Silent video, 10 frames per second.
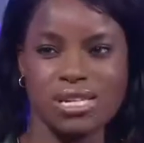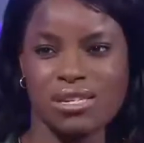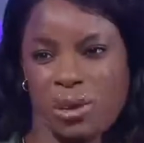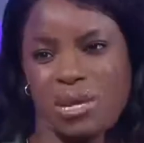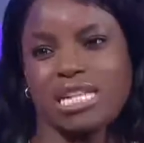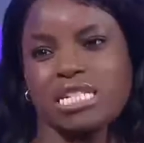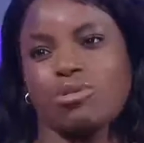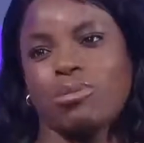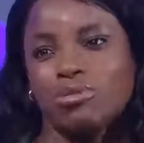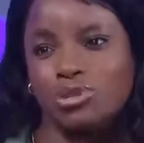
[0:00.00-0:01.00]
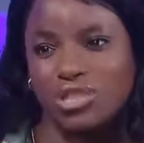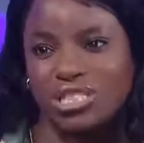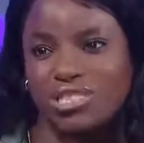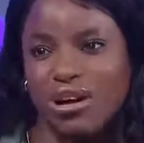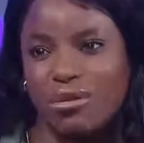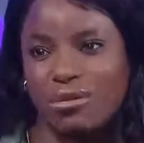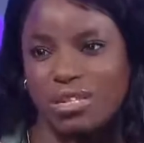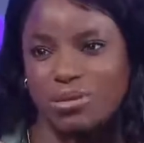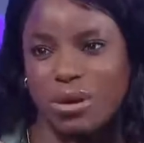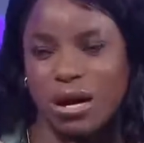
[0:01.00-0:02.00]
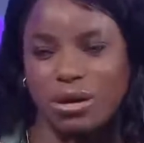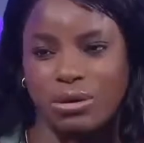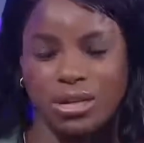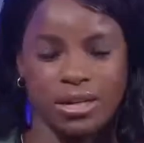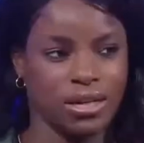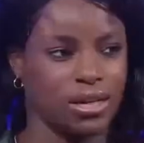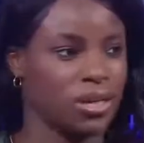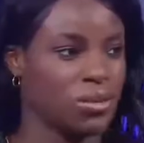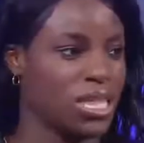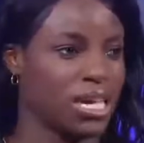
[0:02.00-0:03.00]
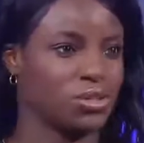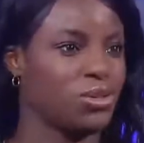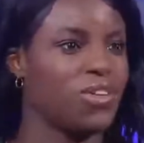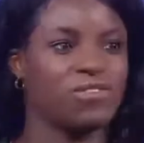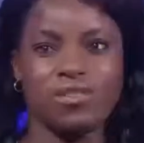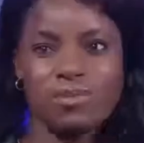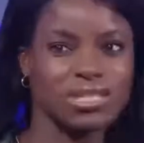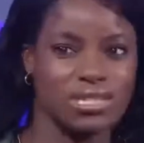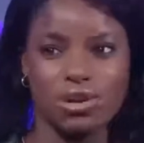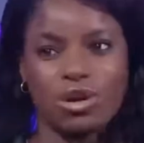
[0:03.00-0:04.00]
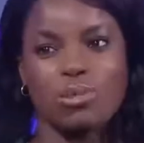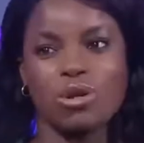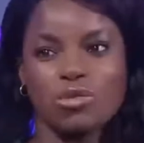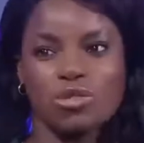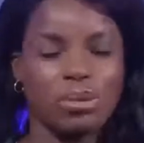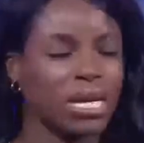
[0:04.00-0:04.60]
You know, he had his problems under Sarri as well, with that sort of infamous, he's not coming off the